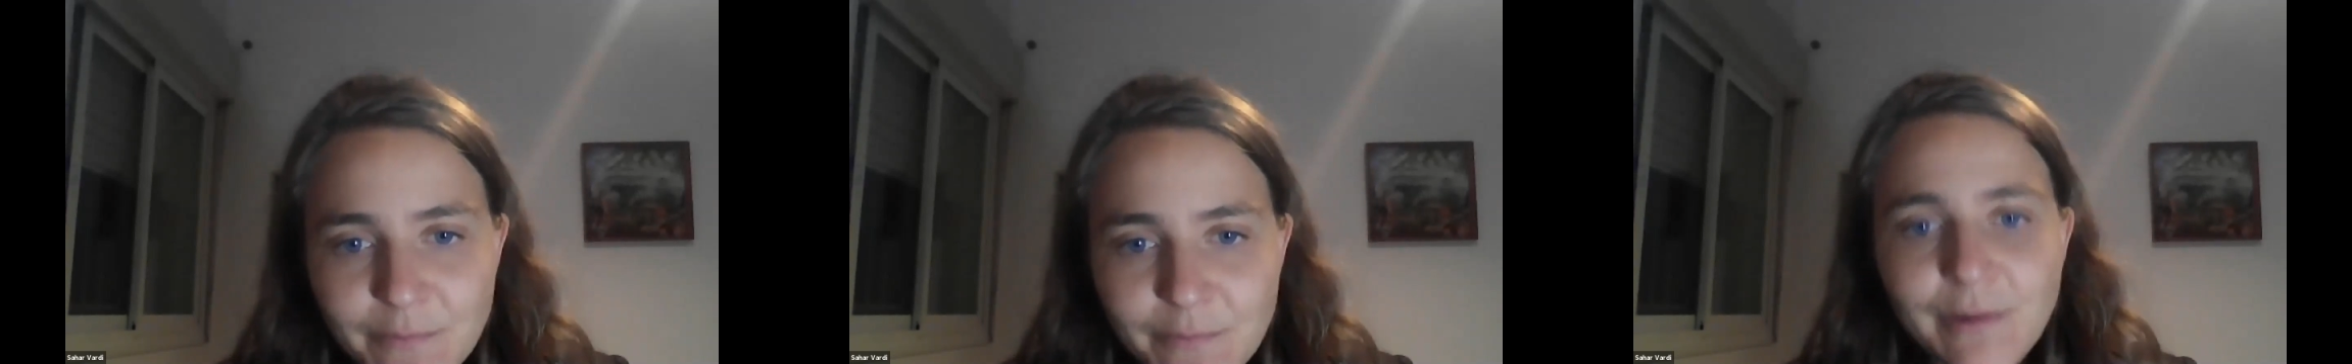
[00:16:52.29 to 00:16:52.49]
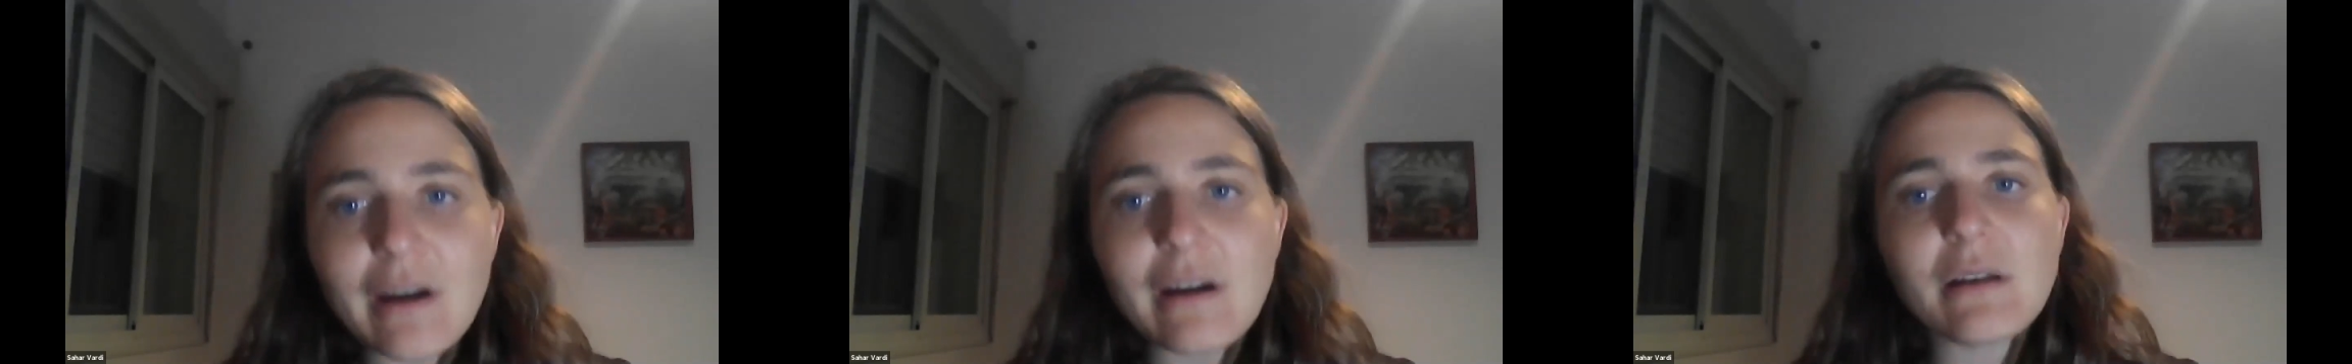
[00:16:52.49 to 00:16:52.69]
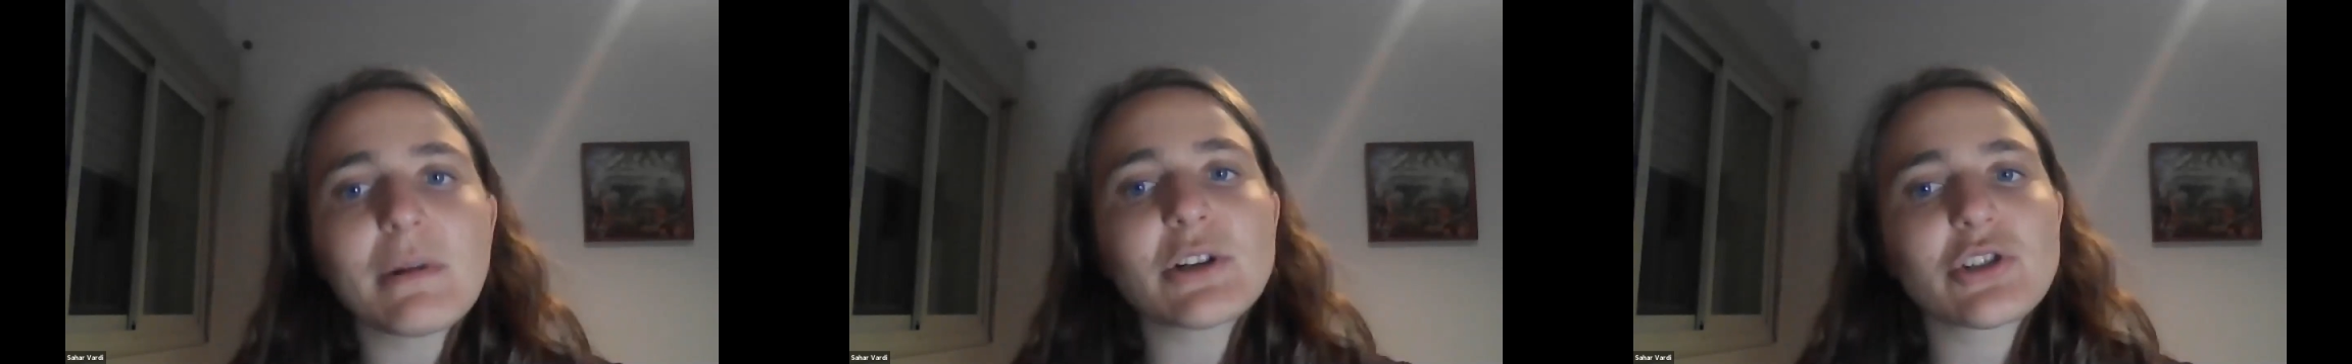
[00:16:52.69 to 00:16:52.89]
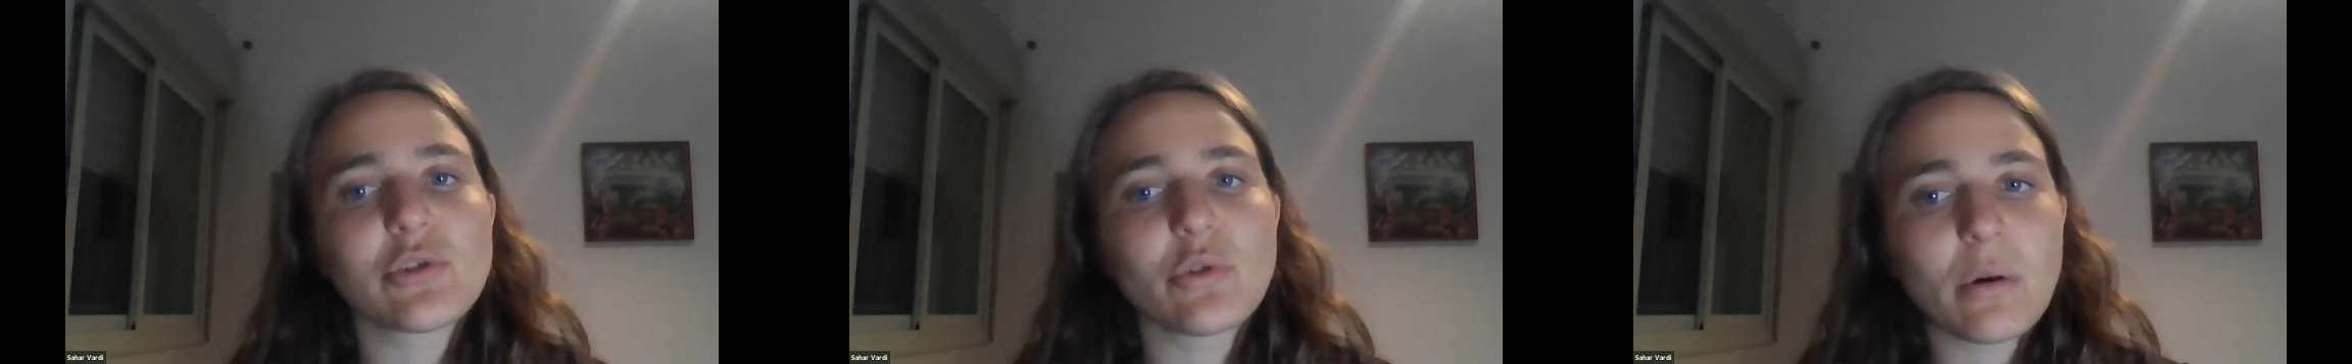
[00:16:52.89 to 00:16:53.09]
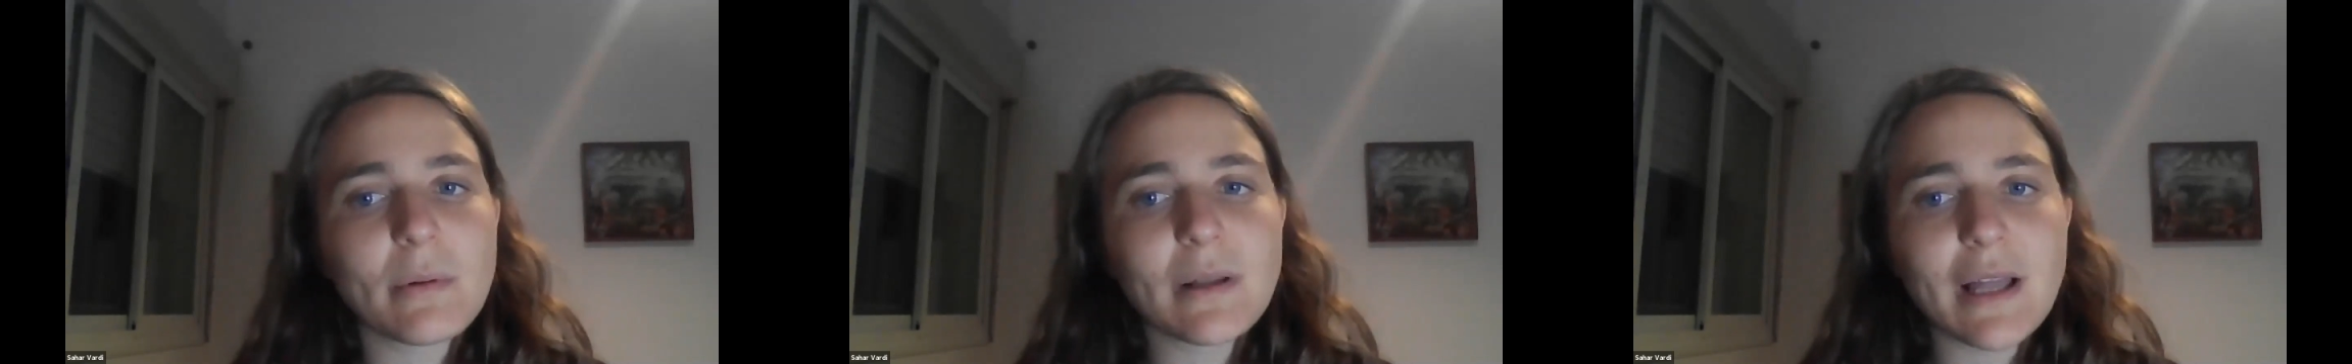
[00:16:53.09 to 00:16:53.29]
very
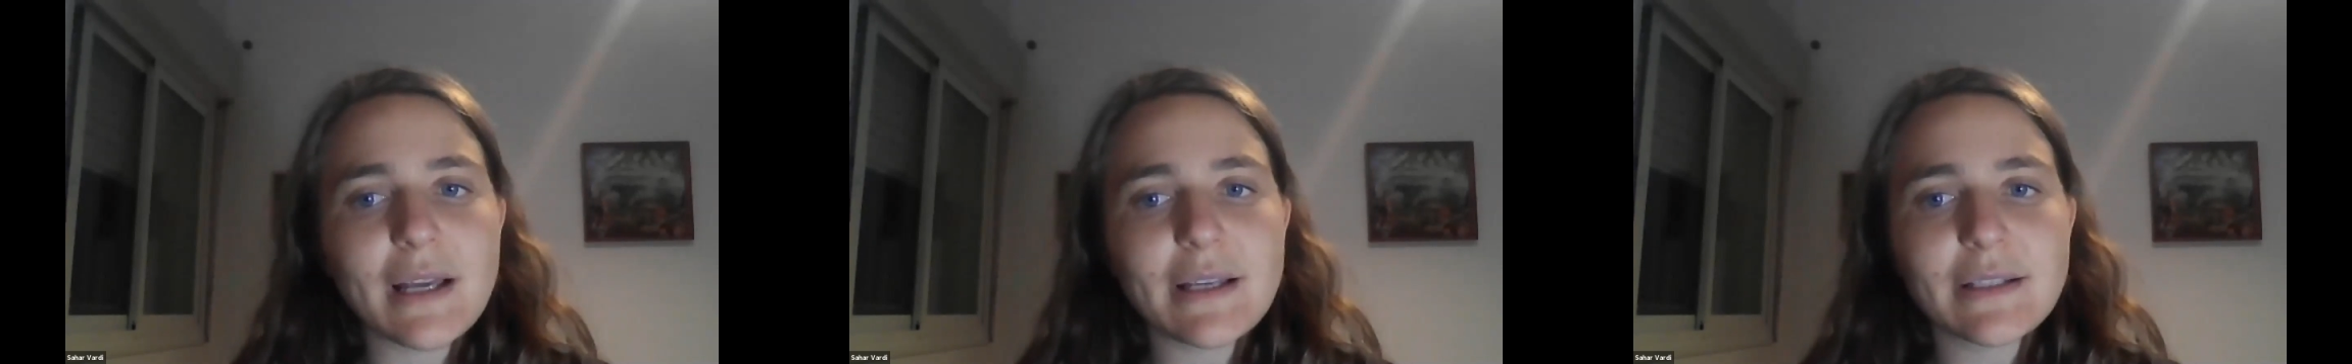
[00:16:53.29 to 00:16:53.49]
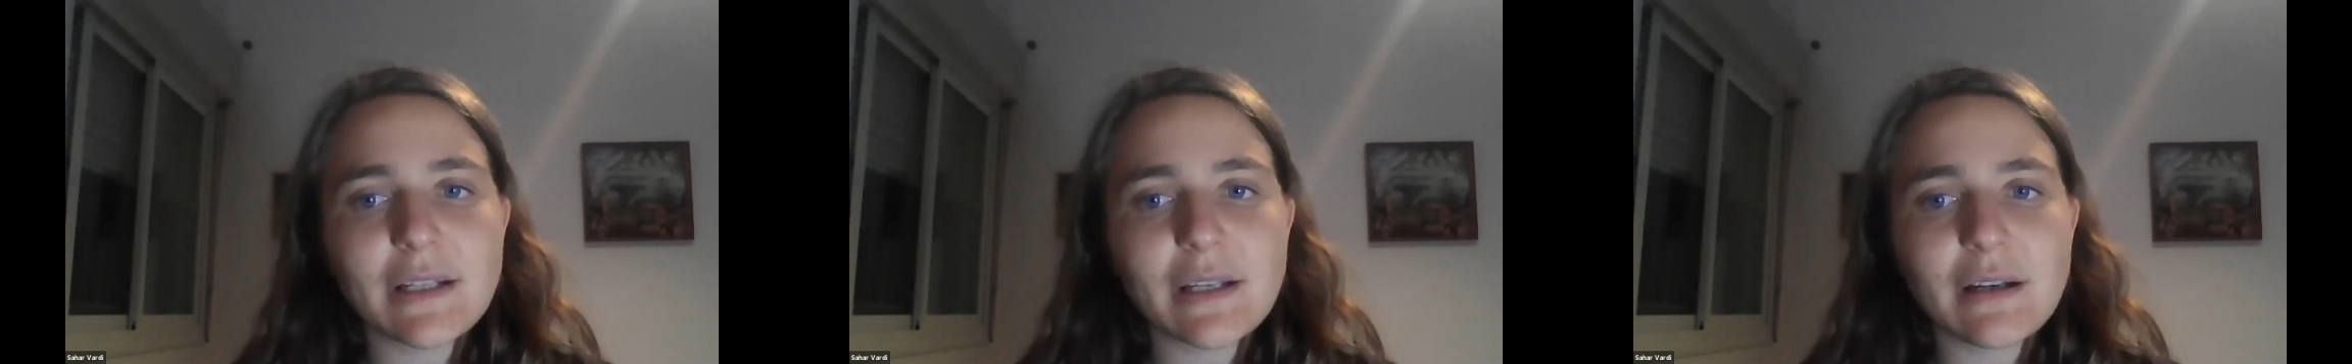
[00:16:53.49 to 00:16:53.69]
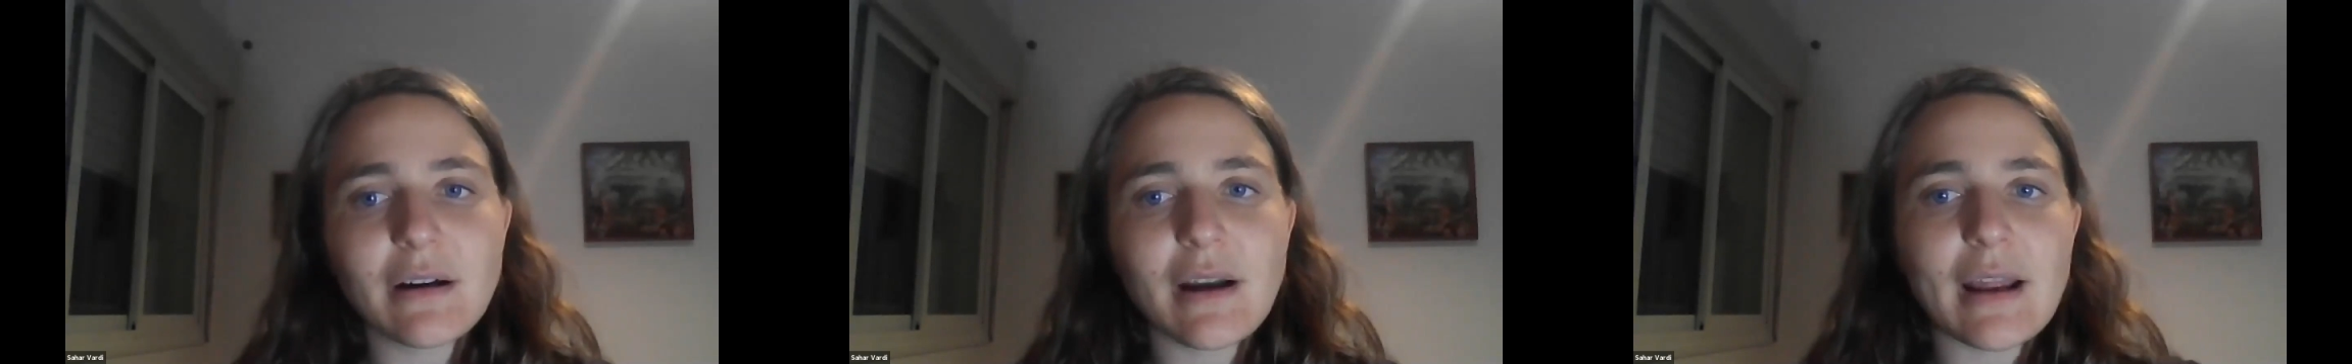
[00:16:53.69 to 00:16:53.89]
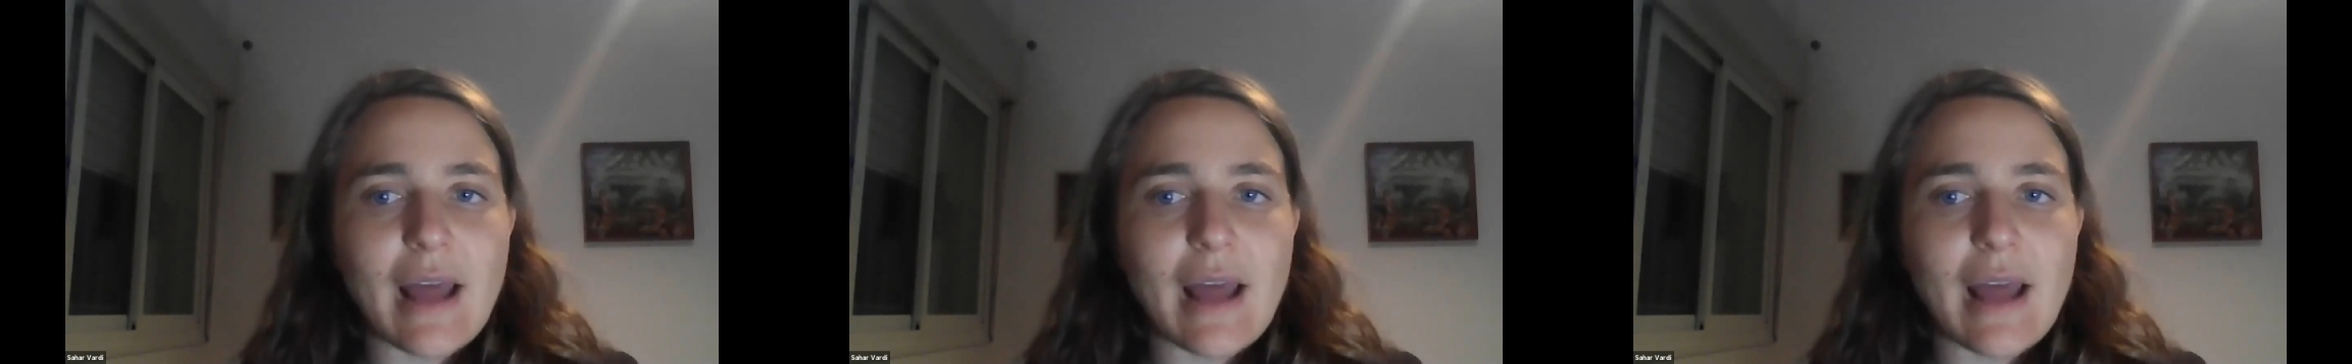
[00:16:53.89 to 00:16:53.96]
much normalized here.